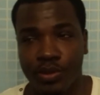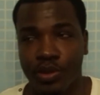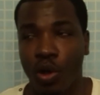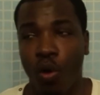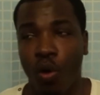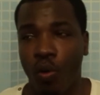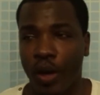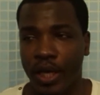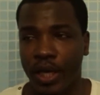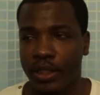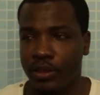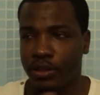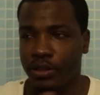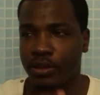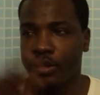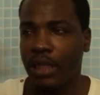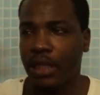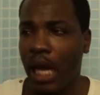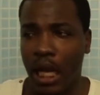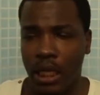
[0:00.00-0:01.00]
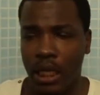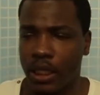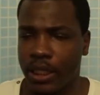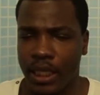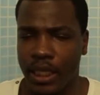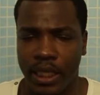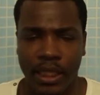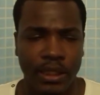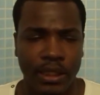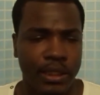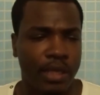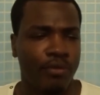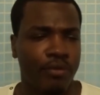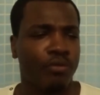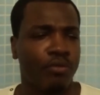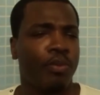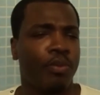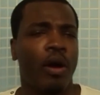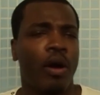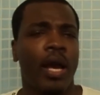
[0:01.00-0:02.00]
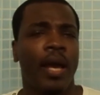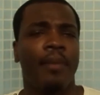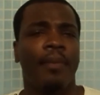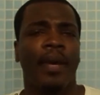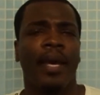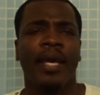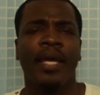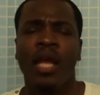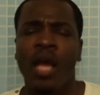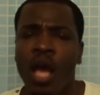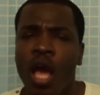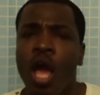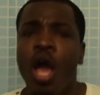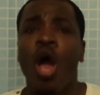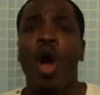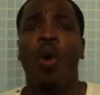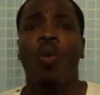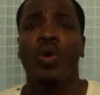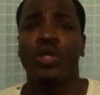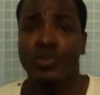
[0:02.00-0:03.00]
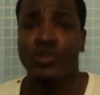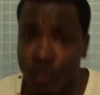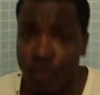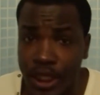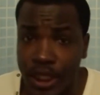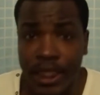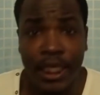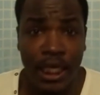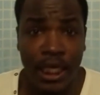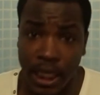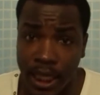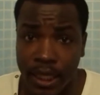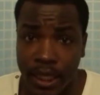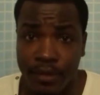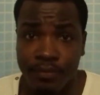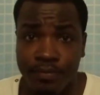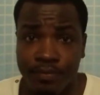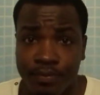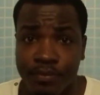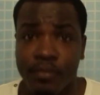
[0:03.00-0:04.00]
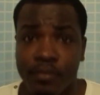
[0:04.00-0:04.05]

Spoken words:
coin dollar thing that RuPaul had made, was really good.